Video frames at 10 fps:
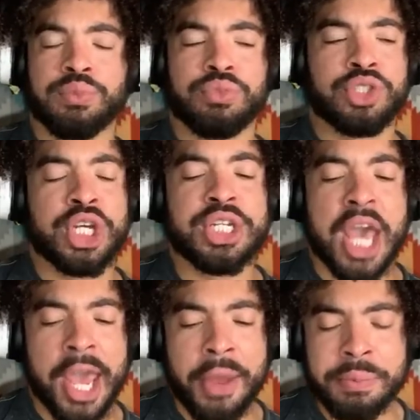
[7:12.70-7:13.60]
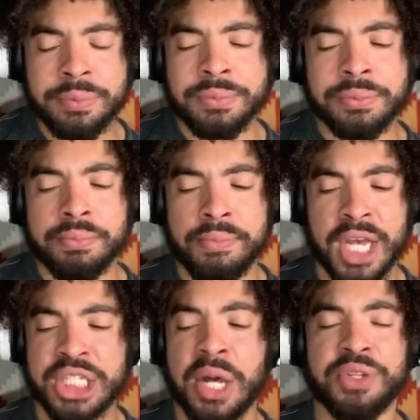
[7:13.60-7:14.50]
Today,
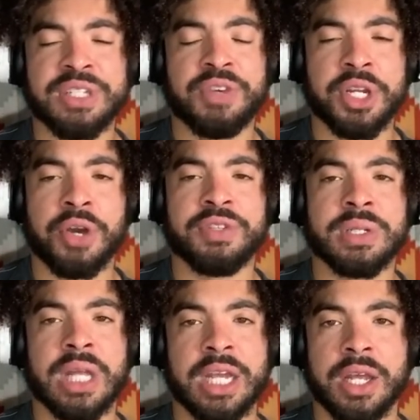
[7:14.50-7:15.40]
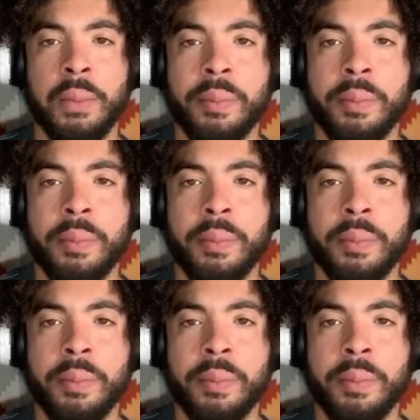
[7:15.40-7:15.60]
I saw this video of this lady